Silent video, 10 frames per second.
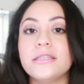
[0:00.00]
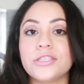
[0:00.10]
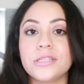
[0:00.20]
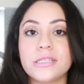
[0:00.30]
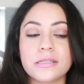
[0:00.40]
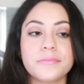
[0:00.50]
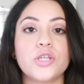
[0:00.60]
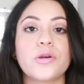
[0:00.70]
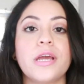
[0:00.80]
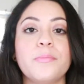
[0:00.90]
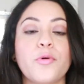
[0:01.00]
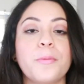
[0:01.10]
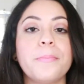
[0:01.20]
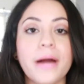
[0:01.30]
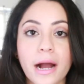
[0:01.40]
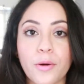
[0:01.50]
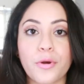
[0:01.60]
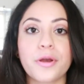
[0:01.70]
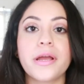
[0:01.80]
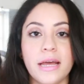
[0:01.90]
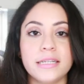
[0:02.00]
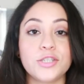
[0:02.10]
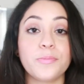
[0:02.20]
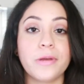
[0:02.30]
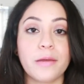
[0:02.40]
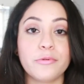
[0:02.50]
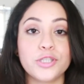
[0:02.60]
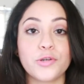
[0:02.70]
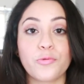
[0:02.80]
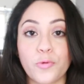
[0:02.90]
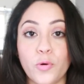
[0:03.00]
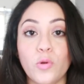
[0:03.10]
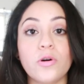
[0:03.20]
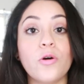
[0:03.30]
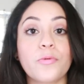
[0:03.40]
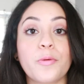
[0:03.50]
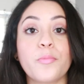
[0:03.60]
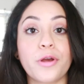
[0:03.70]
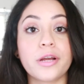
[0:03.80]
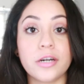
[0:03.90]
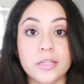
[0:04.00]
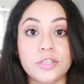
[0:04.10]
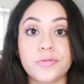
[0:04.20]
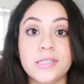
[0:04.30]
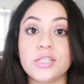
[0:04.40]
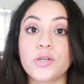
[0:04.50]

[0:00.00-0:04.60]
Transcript: just to gain more power and to be able to rule over more countries.